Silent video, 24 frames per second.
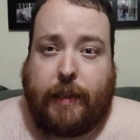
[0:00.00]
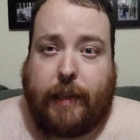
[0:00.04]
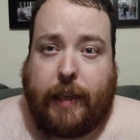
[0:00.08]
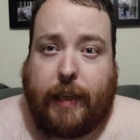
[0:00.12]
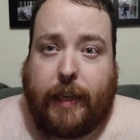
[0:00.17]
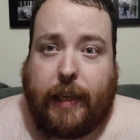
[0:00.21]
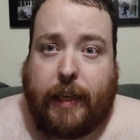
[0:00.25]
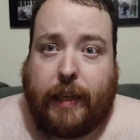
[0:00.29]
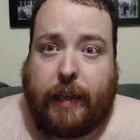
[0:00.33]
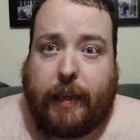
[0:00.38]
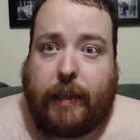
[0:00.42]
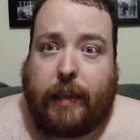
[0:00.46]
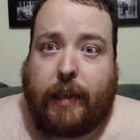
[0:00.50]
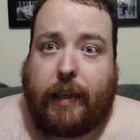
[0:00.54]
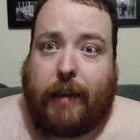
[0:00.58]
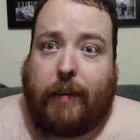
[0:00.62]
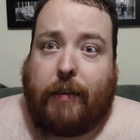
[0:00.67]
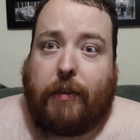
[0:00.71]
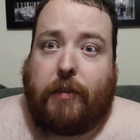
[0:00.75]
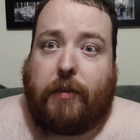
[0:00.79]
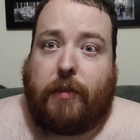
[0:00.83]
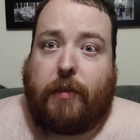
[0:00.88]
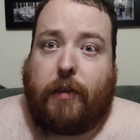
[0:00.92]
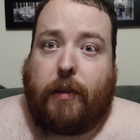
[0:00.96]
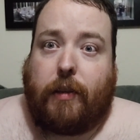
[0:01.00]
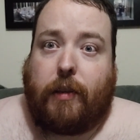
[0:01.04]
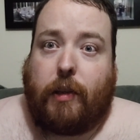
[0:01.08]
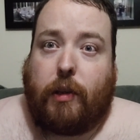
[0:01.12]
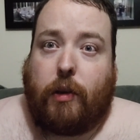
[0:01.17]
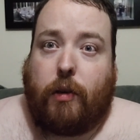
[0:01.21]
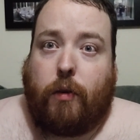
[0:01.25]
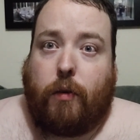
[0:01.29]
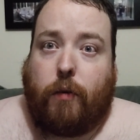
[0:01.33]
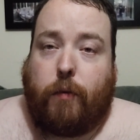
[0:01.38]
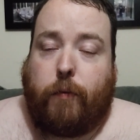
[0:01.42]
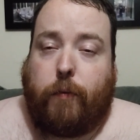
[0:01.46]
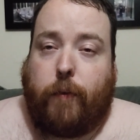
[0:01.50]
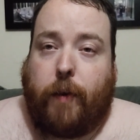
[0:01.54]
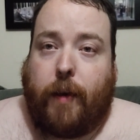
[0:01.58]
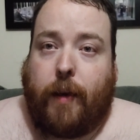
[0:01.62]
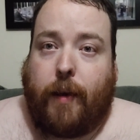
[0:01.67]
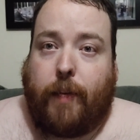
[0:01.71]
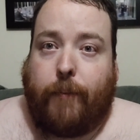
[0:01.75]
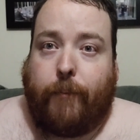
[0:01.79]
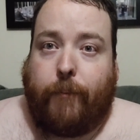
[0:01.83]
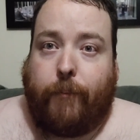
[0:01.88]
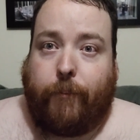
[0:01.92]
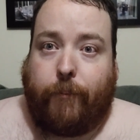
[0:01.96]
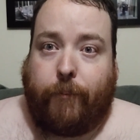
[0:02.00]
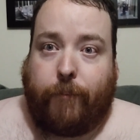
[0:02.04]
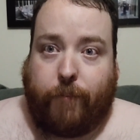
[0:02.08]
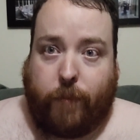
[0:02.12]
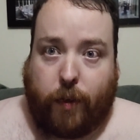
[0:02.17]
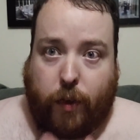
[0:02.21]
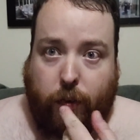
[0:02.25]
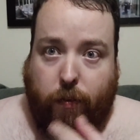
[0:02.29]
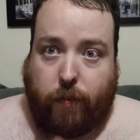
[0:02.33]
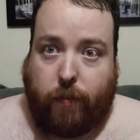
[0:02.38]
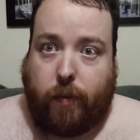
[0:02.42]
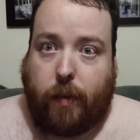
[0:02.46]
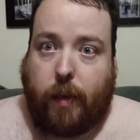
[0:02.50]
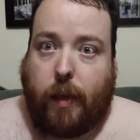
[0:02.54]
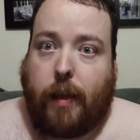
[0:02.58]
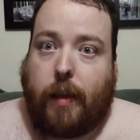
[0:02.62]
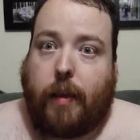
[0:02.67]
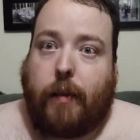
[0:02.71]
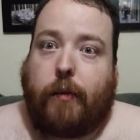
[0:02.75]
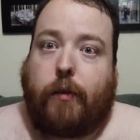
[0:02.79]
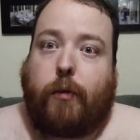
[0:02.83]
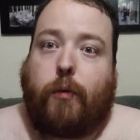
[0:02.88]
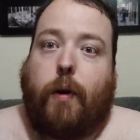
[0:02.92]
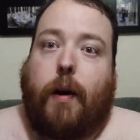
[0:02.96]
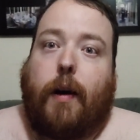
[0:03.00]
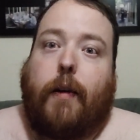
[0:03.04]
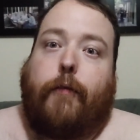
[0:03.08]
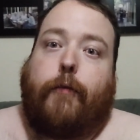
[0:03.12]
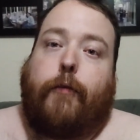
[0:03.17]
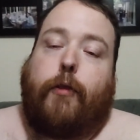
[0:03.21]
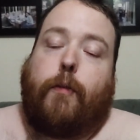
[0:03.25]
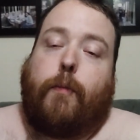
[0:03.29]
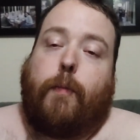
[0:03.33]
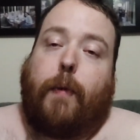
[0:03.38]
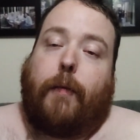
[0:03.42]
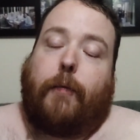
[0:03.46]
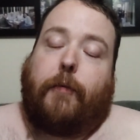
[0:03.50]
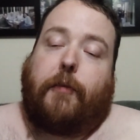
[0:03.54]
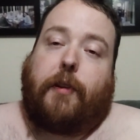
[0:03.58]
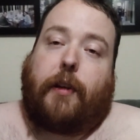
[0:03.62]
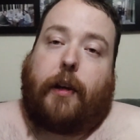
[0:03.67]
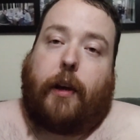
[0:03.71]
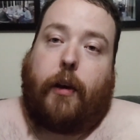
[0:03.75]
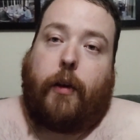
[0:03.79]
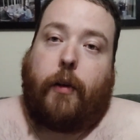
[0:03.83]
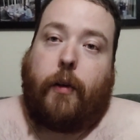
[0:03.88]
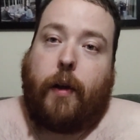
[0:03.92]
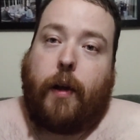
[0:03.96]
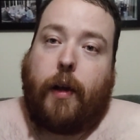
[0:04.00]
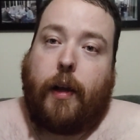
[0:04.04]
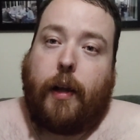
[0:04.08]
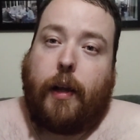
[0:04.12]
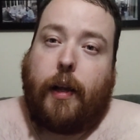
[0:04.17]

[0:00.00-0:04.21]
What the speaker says: a character study of quite a few months ago,